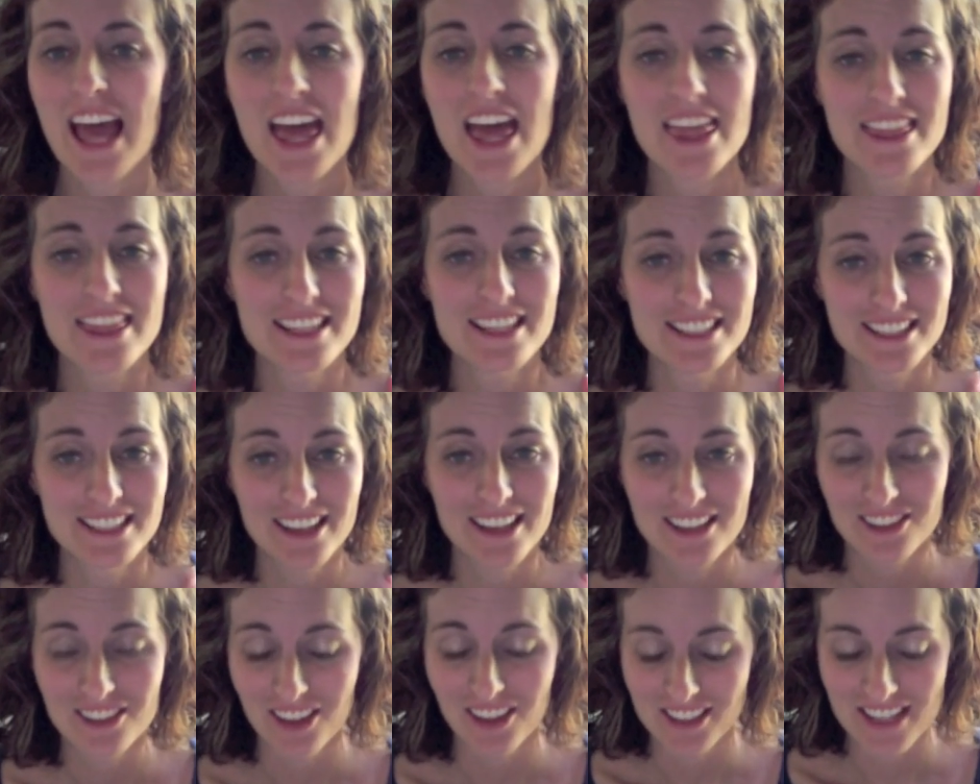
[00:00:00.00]
They did
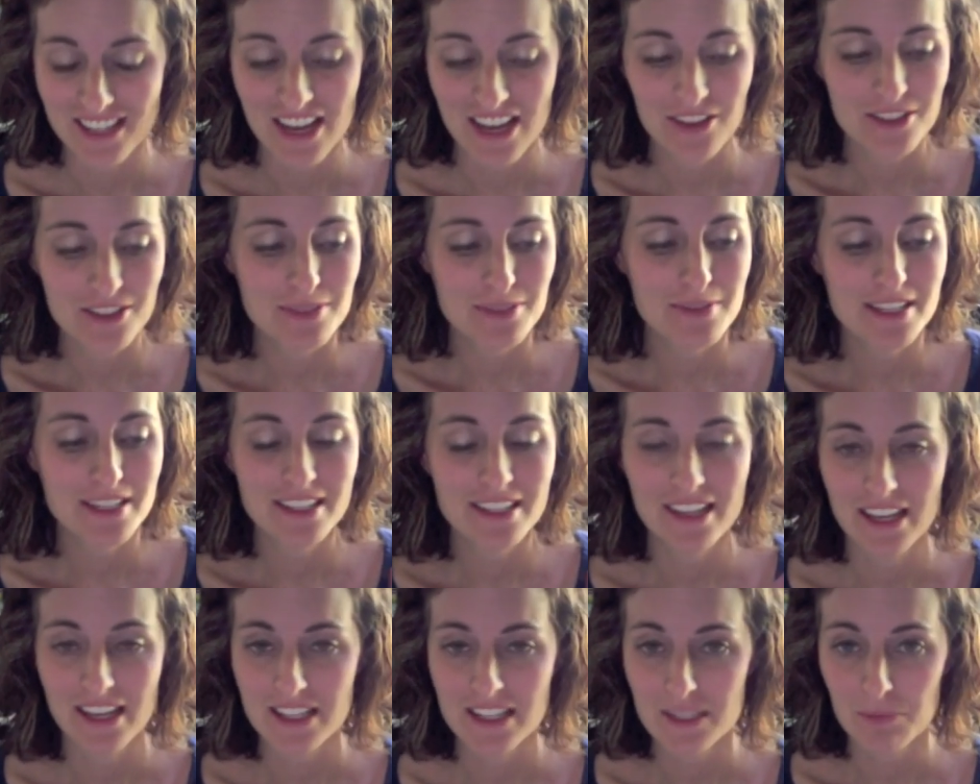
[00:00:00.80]
not talk down to me.
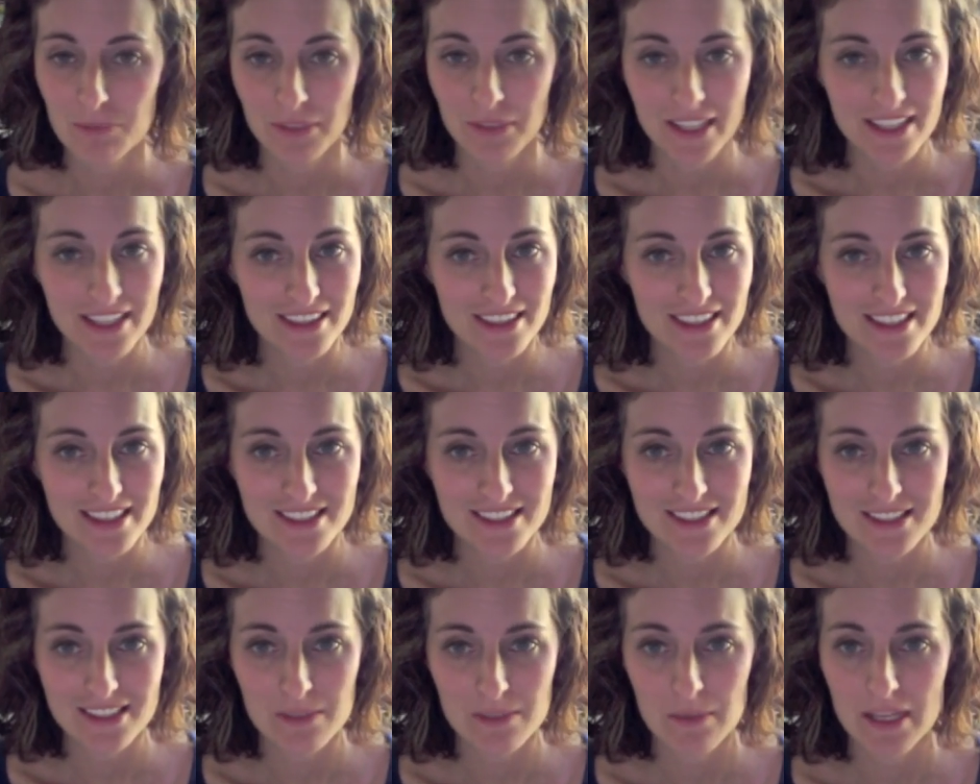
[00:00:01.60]
They explained things
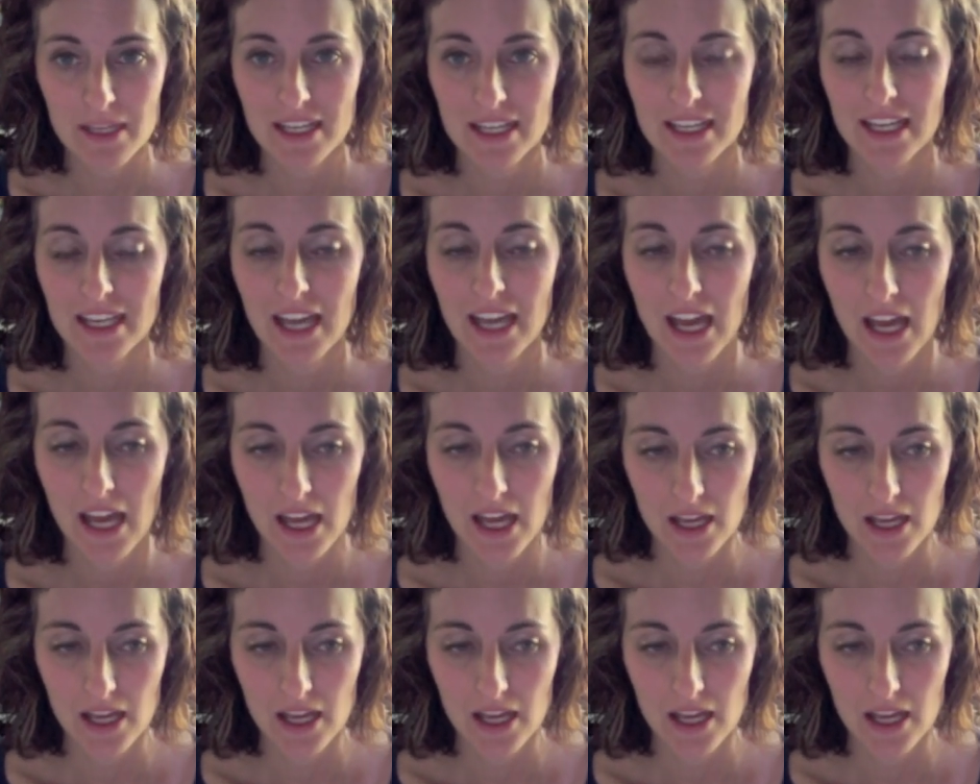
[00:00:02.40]
to me.